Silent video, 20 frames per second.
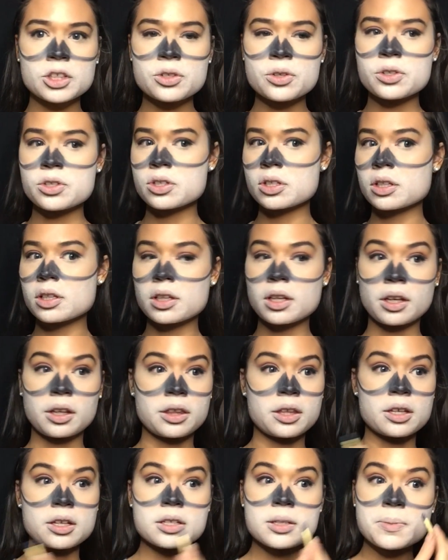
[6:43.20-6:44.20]
So it should look
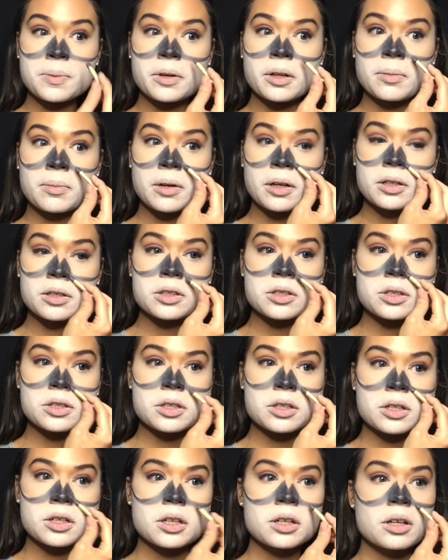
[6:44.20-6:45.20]
like this pretty
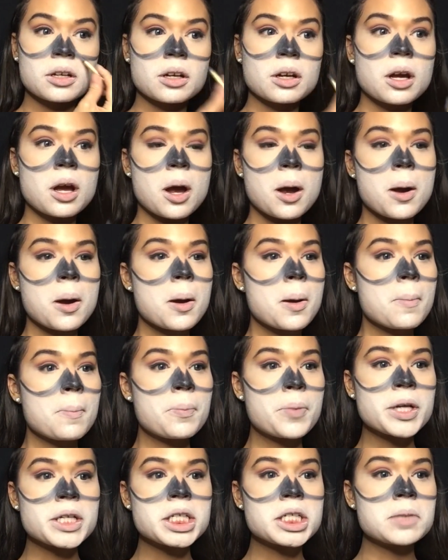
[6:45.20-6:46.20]
much.
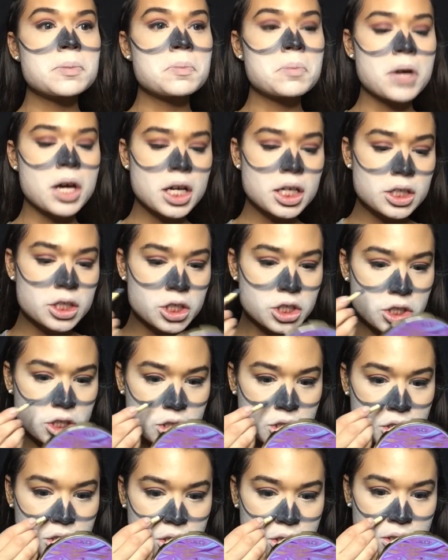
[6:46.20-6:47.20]
Pretty
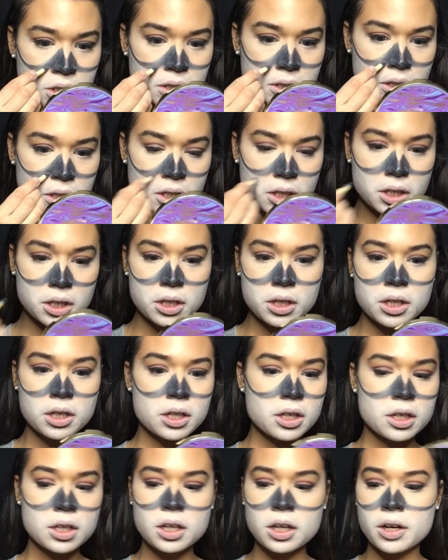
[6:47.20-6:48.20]
much.
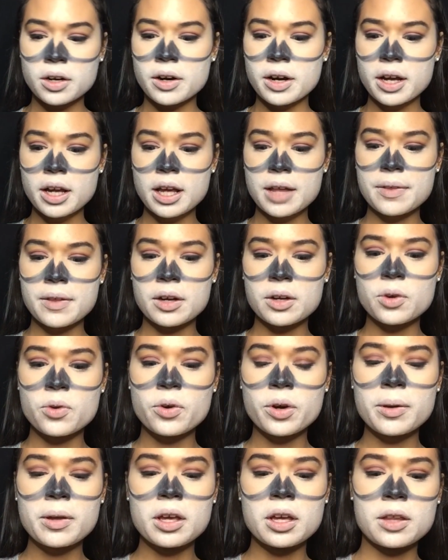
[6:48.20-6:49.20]
All right, and then
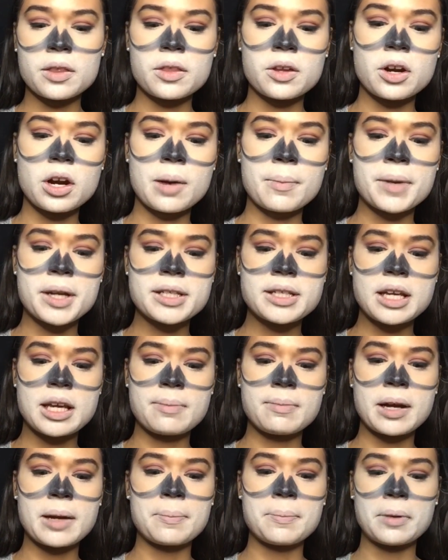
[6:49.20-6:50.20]
going in there, I'm gonna
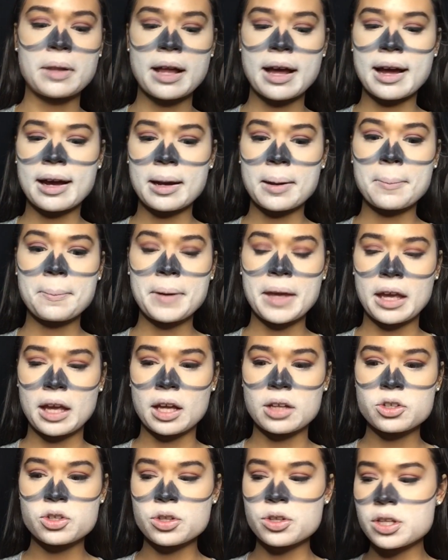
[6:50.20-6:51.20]
take my black
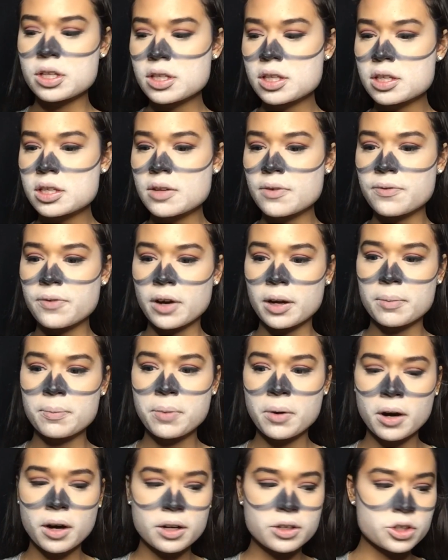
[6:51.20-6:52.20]
paint. So this is the fun
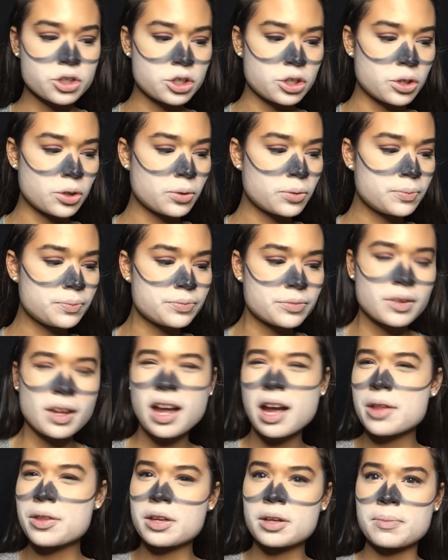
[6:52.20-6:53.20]
part too.
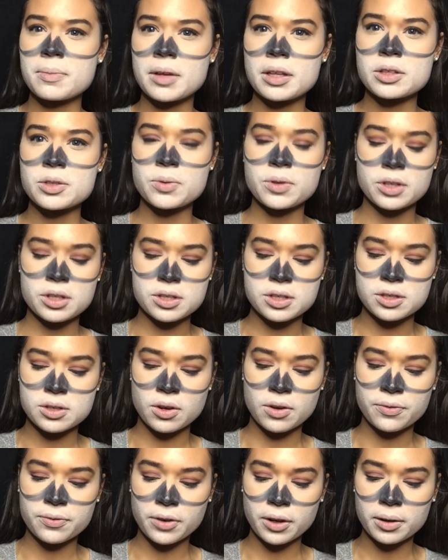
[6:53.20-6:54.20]
I think doing this is
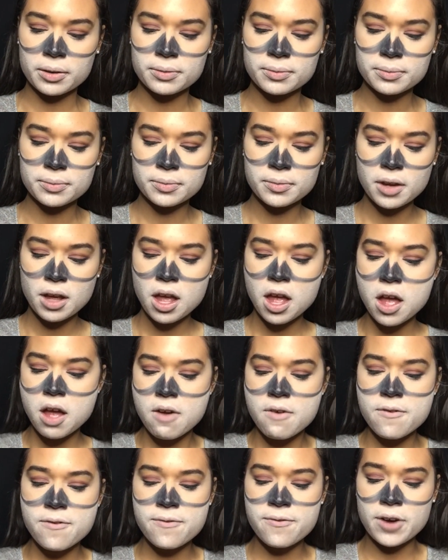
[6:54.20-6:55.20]
all fun.
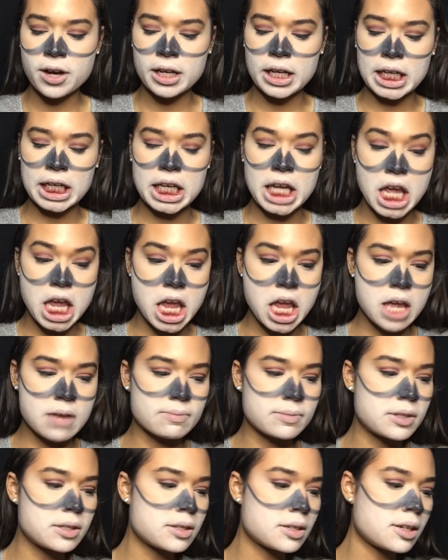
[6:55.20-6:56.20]
Fun and
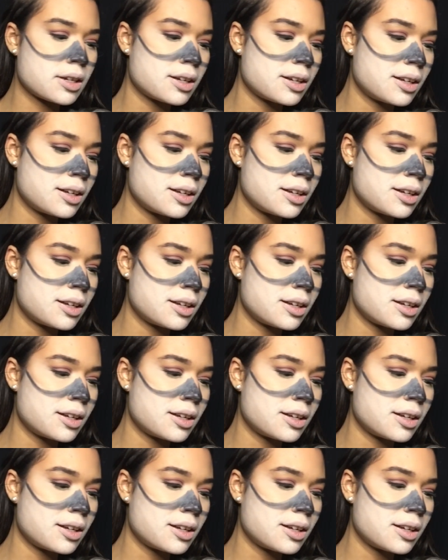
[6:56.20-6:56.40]
games.